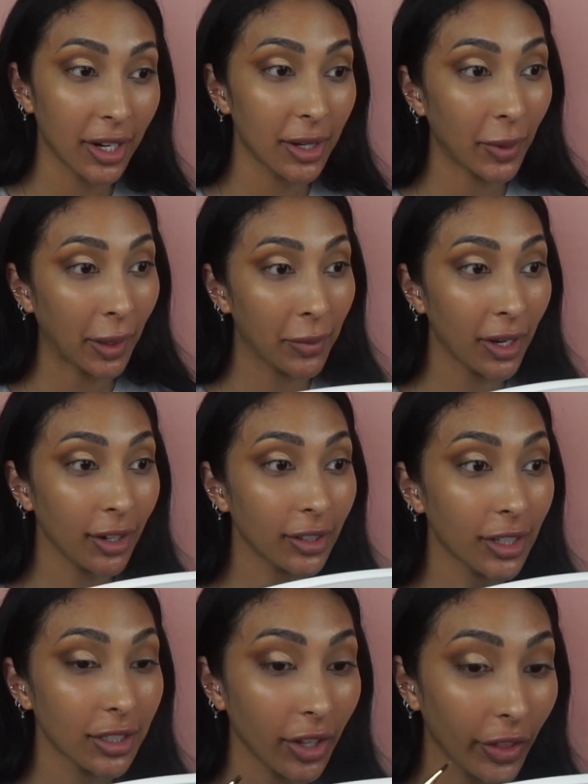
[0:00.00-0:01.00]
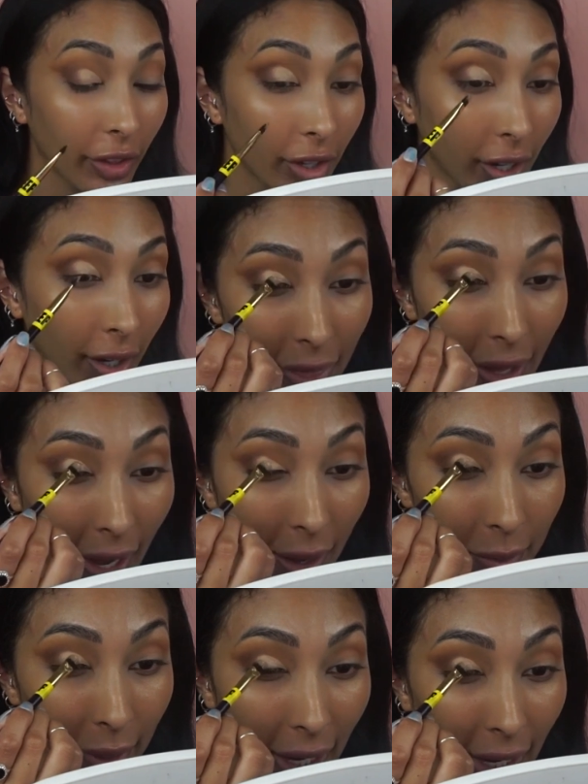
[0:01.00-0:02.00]
In my mirror, it doesn't look
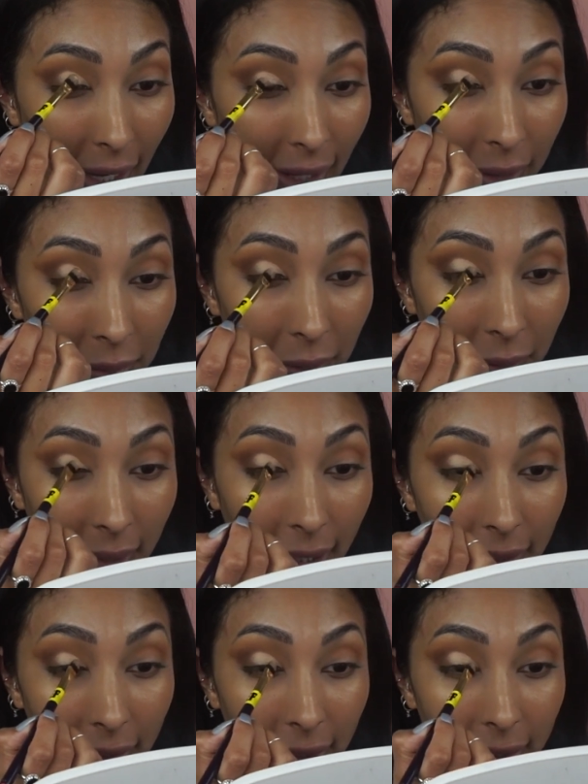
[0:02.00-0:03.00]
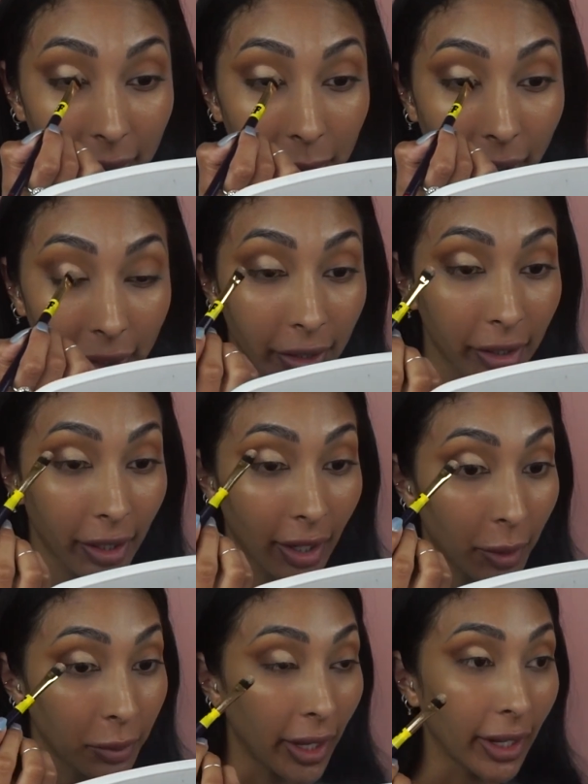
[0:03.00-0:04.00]
that bad, but when I look in the monitor,
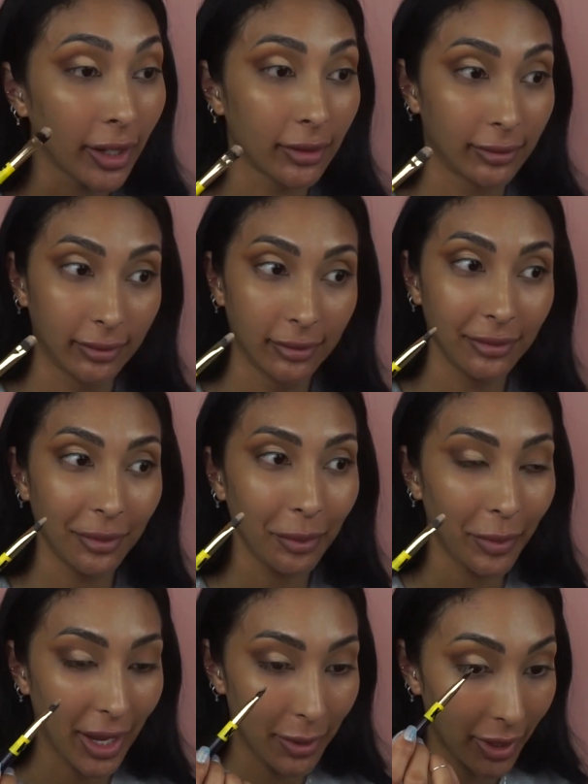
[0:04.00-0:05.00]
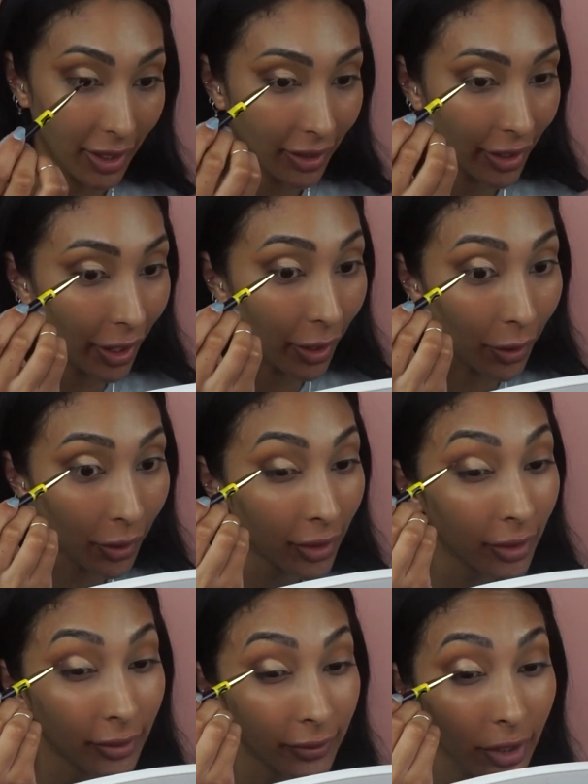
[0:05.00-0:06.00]
I'm like, baby, no,
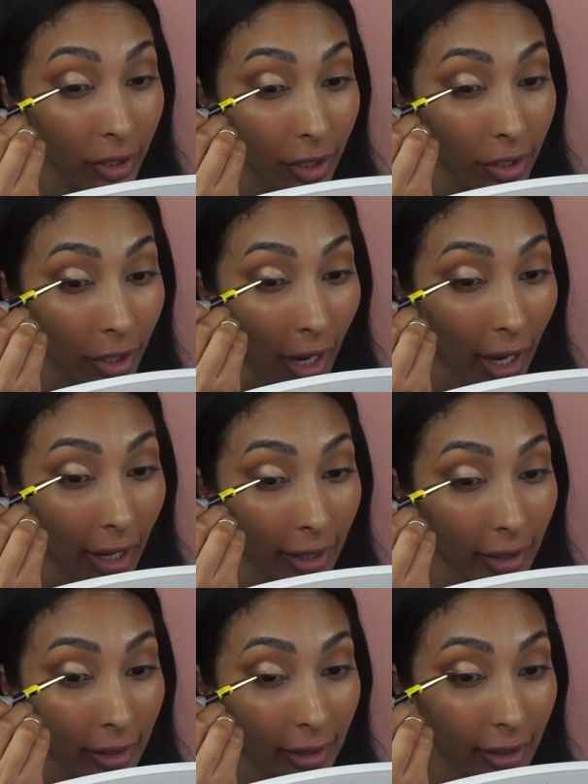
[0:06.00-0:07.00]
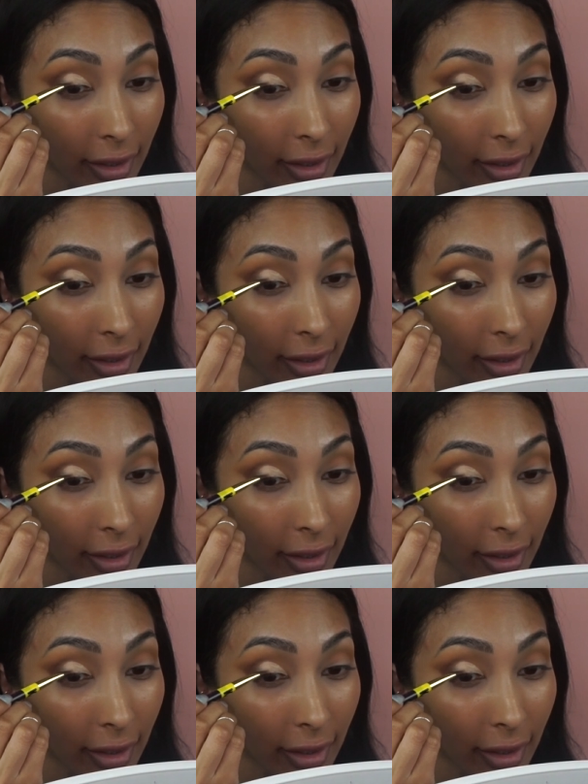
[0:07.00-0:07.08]
she tried.